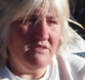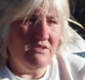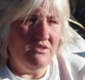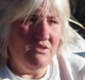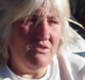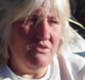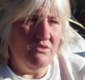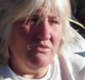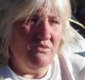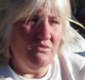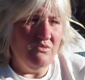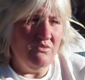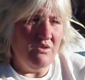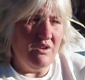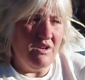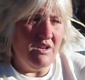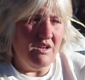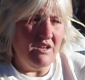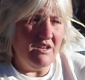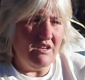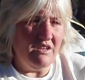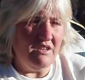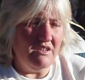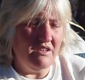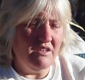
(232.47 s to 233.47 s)

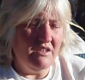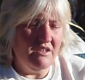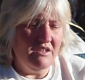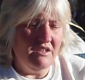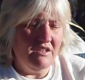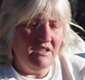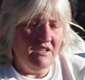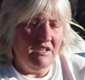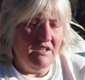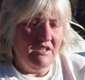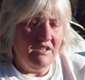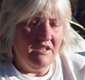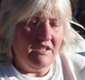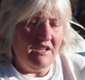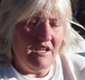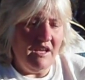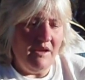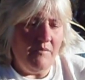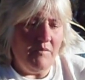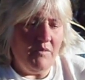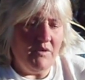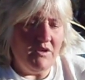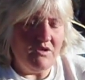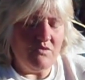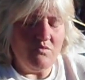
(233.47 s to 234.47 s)
to
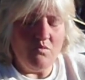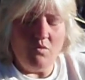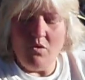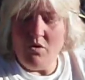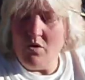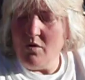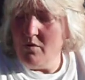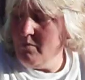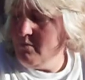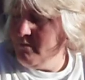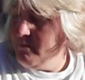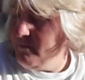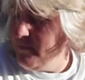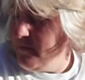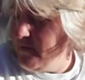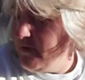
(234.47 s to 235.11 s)
keep us warm.